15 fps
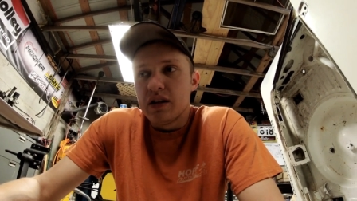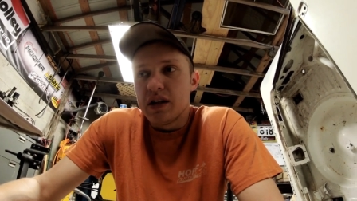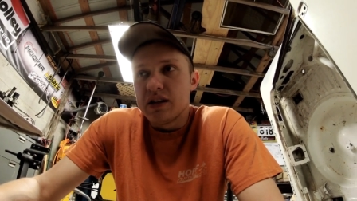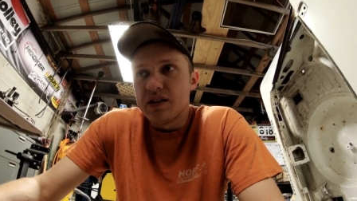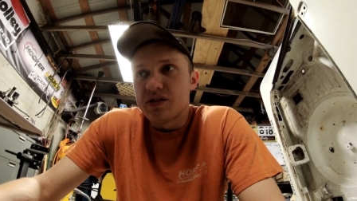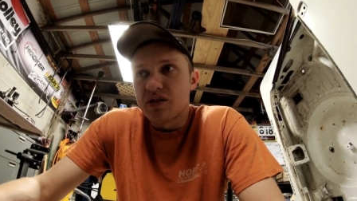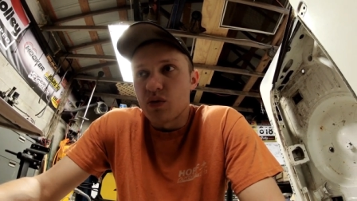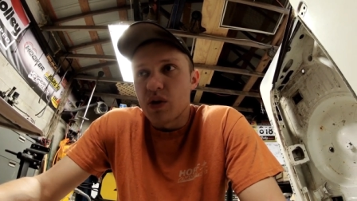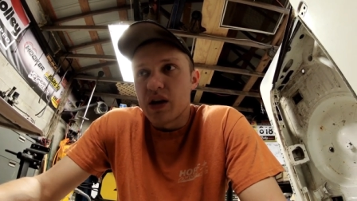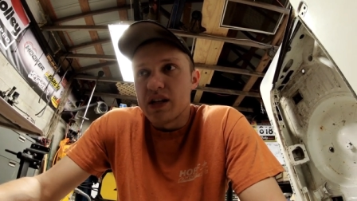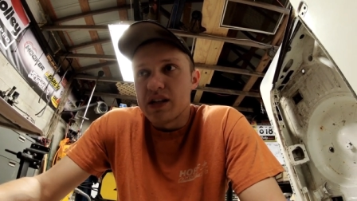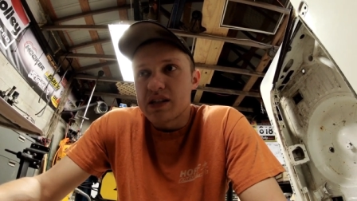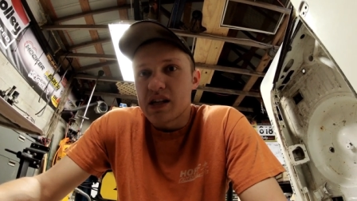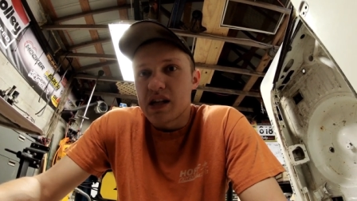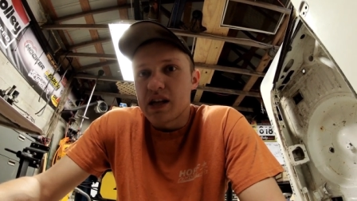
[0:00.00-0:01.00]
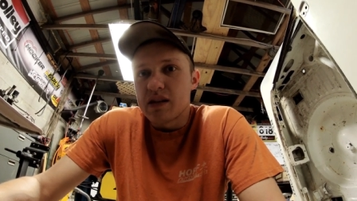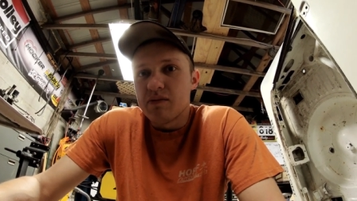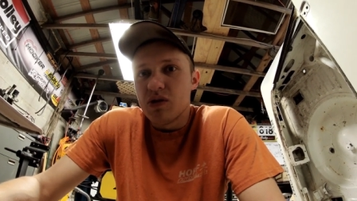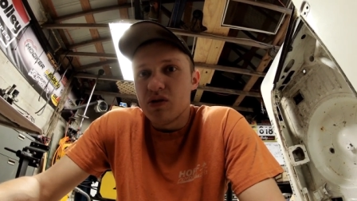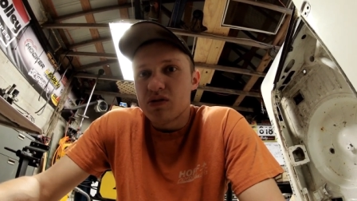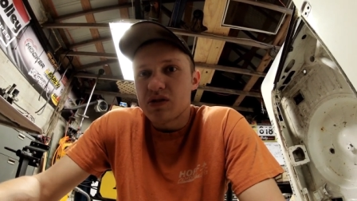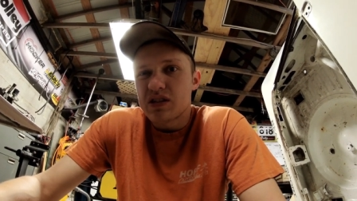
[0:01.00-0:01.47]
and these are ways that
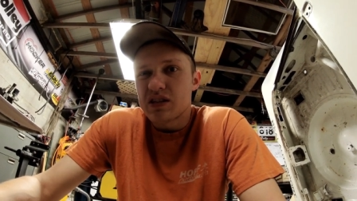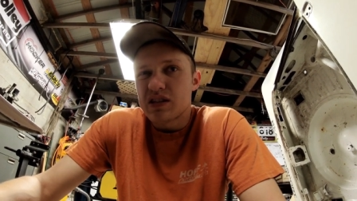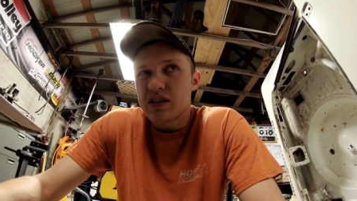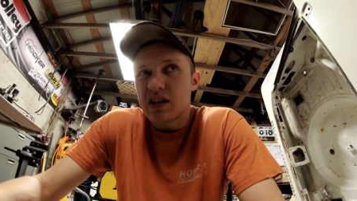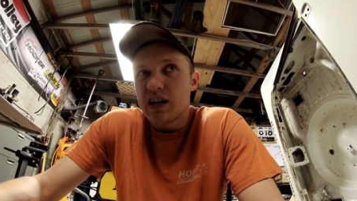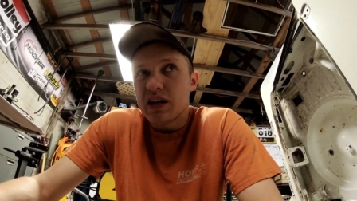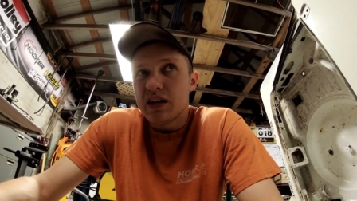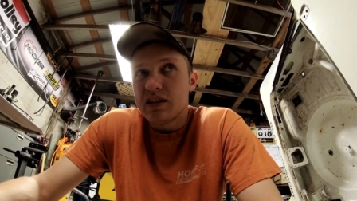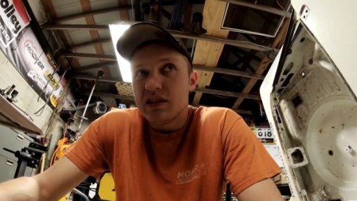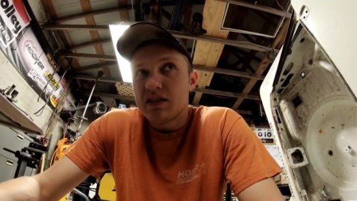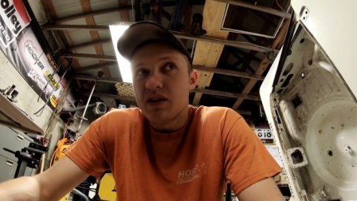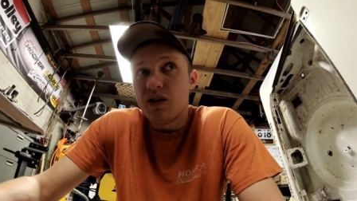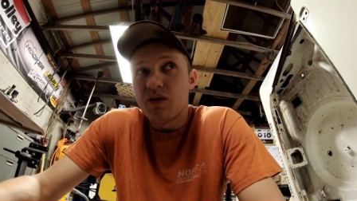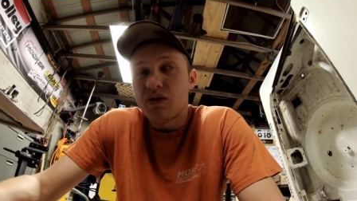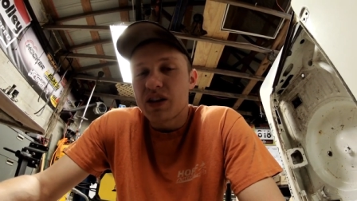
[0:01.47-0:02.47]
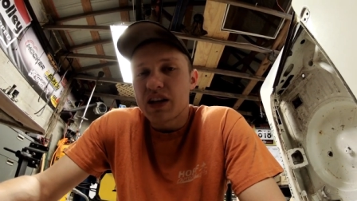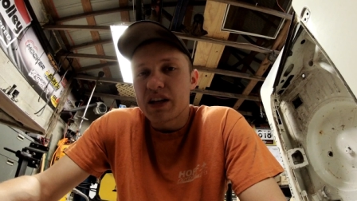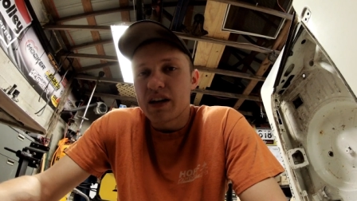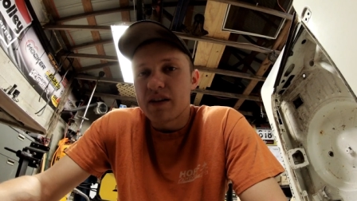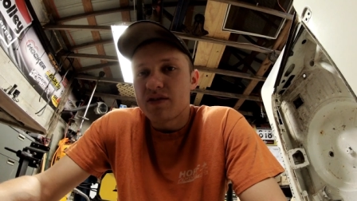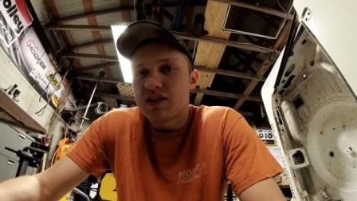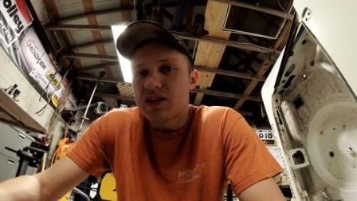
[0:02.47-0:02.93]
most, I don't
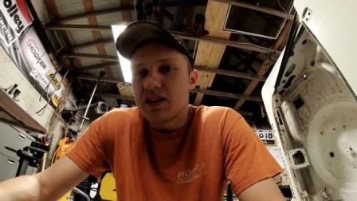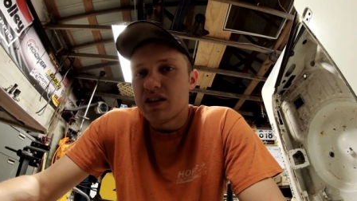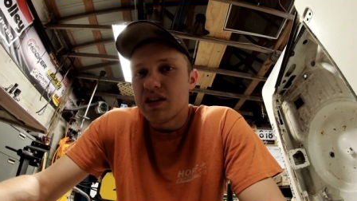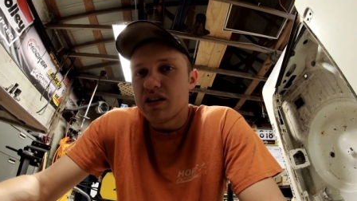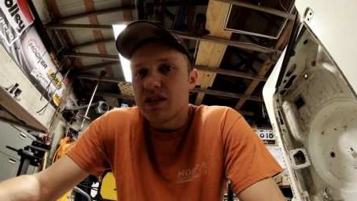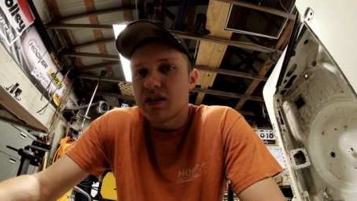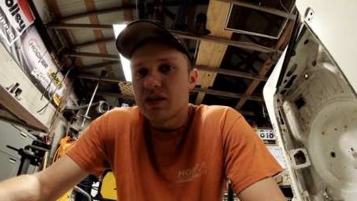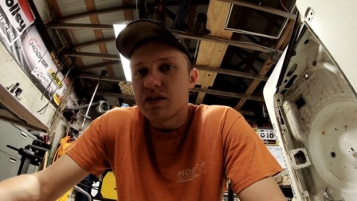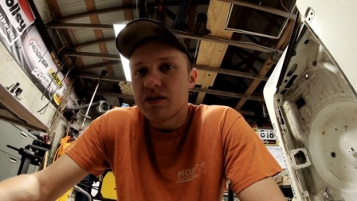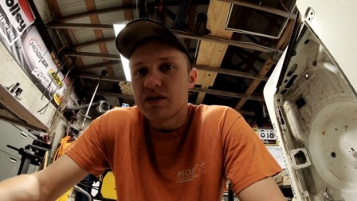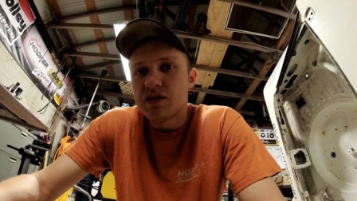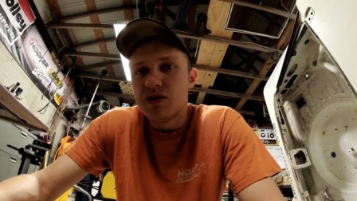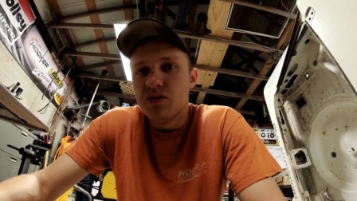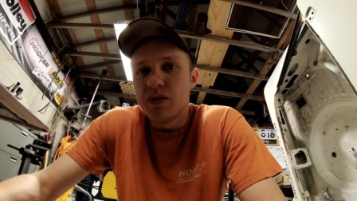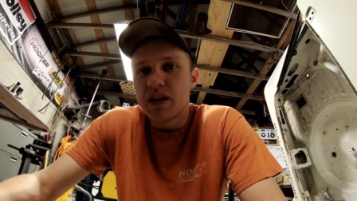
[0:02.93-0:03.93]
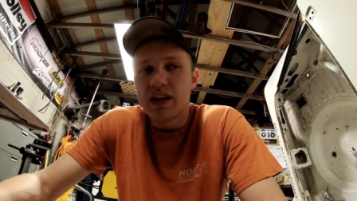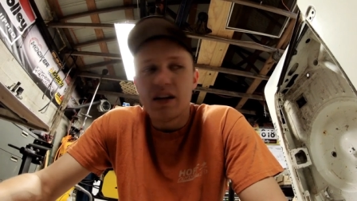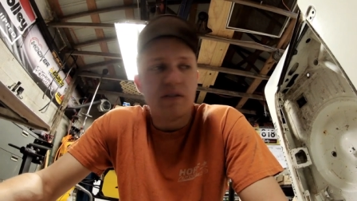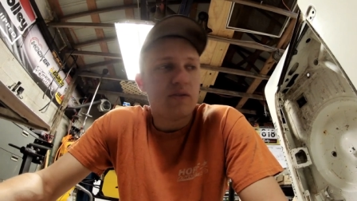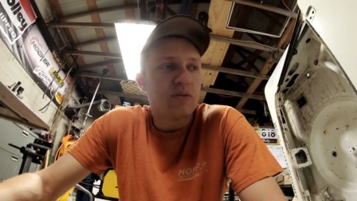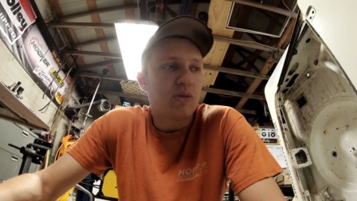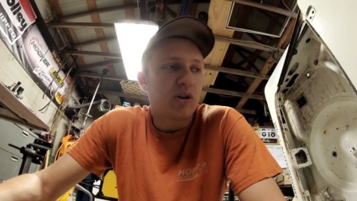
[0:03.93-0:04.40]
think I've seen too many
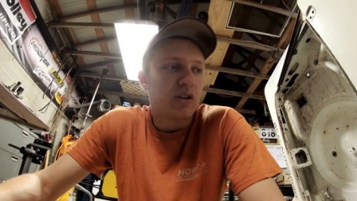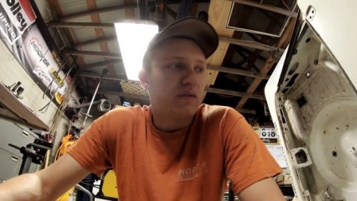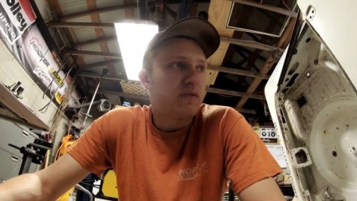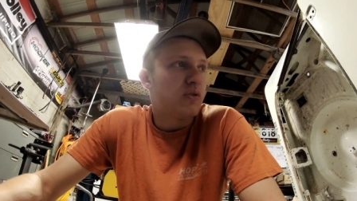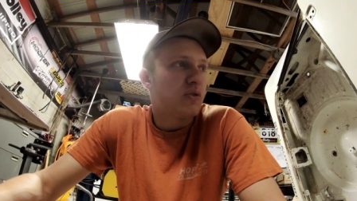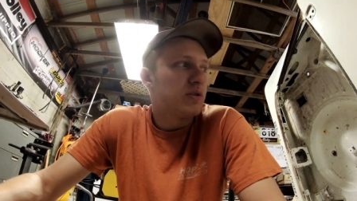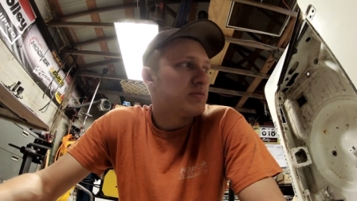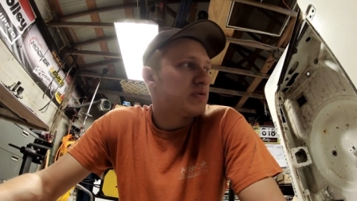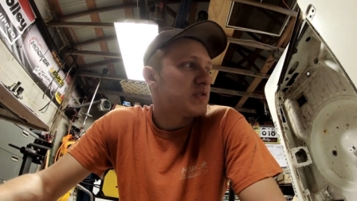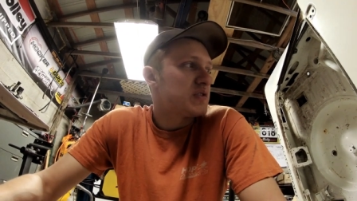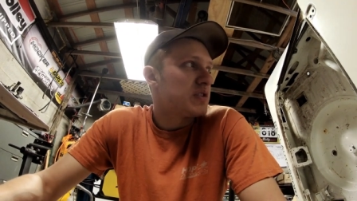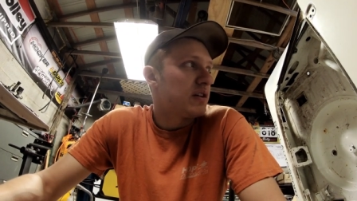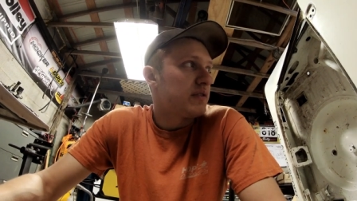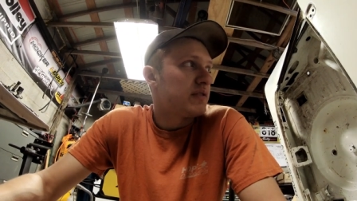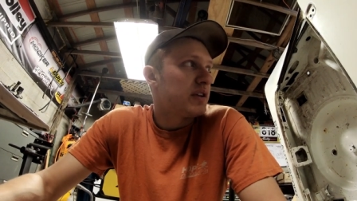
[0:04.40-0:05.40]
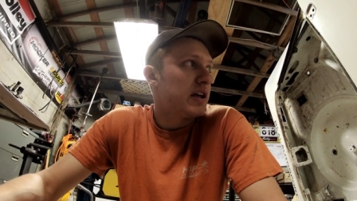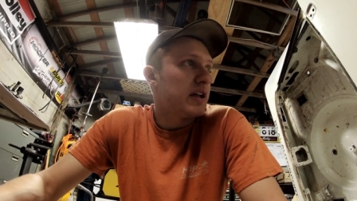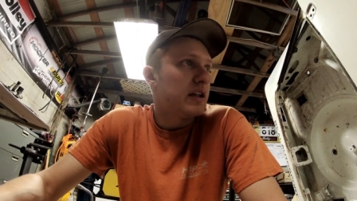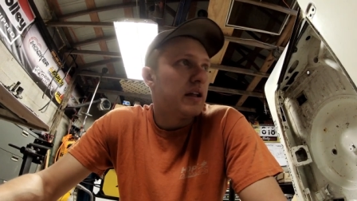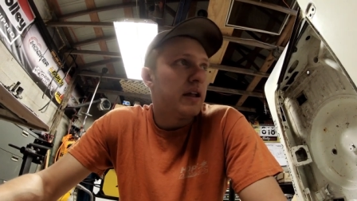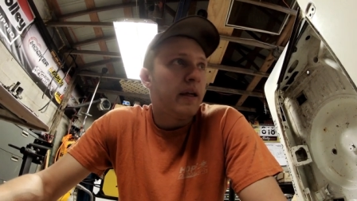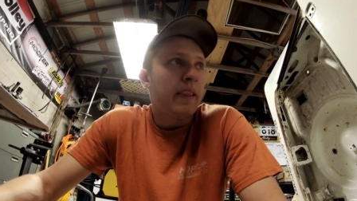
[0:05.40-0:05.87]
of them on the forums and stuff
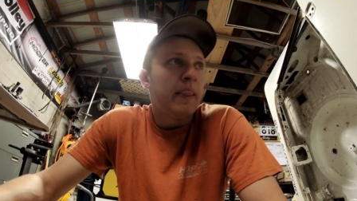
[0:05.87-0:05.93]
yet